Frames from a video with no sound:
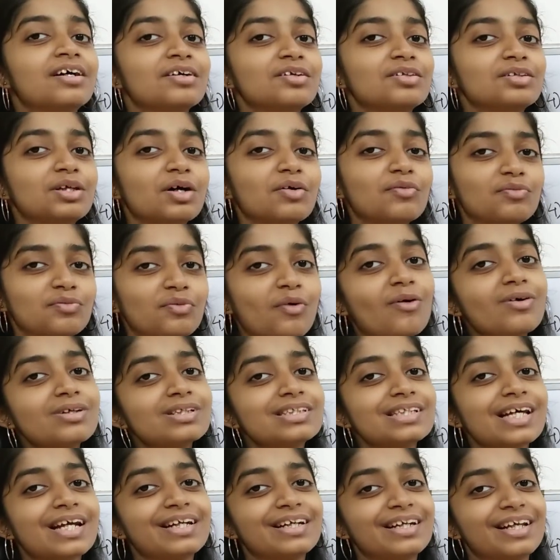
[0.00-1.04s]
The
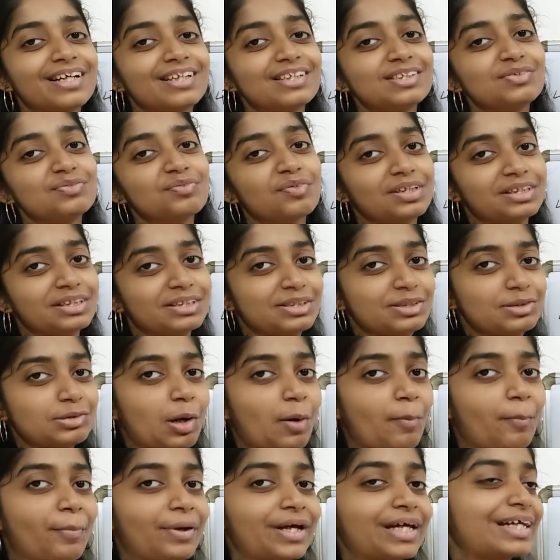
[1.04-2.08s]
fourth sentence for this
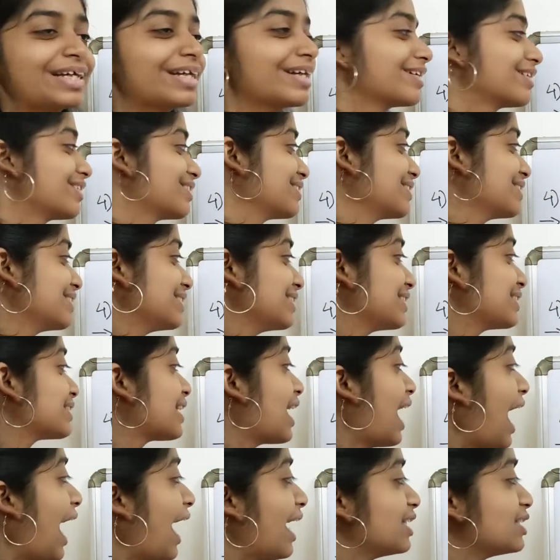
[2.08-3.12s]
topic is,
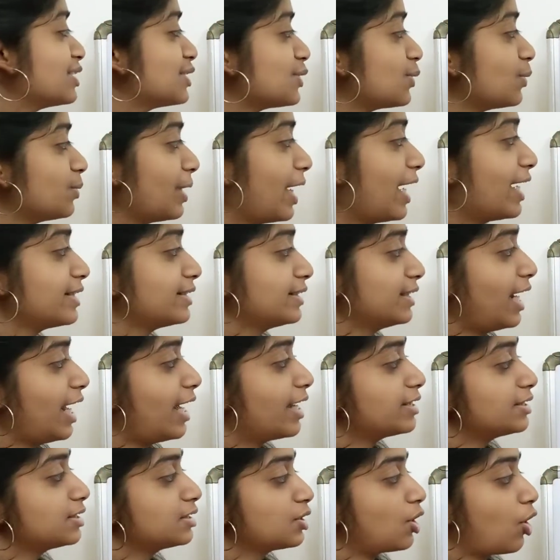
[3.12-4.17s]
as soon as
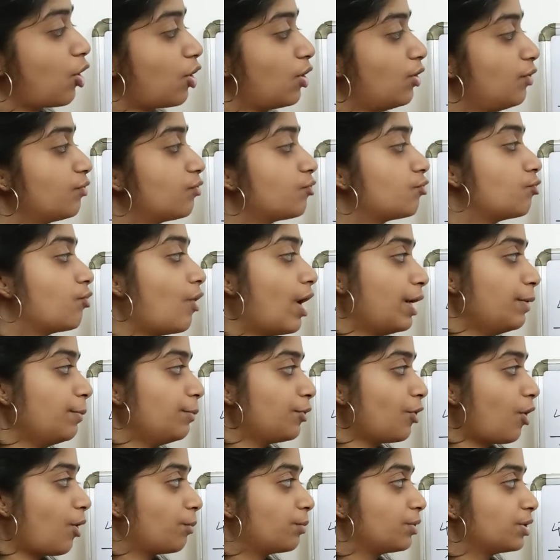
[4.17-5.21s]
I solved one
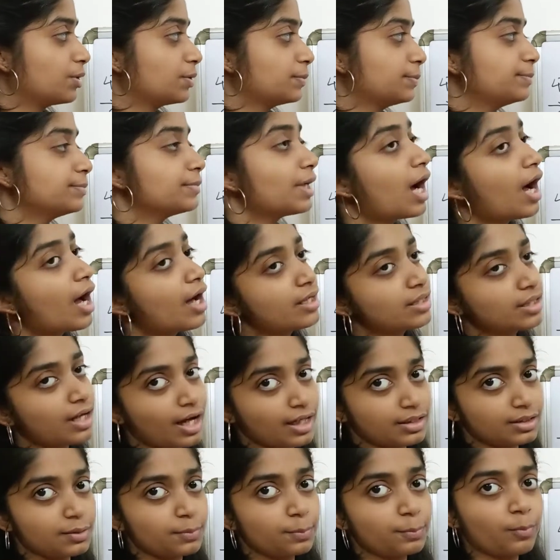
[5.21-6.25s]
problem,
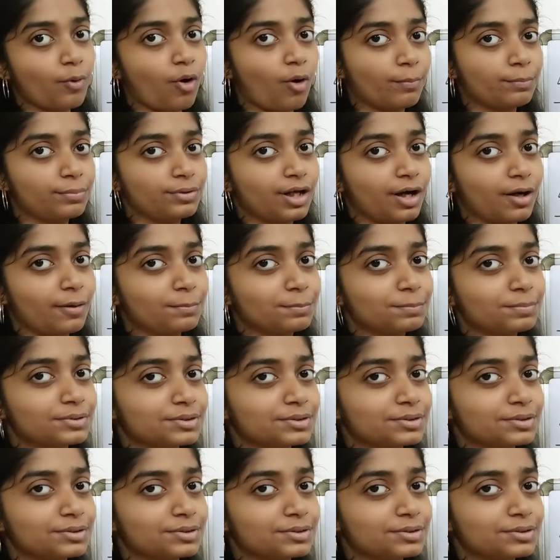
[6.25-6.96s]
another popped up.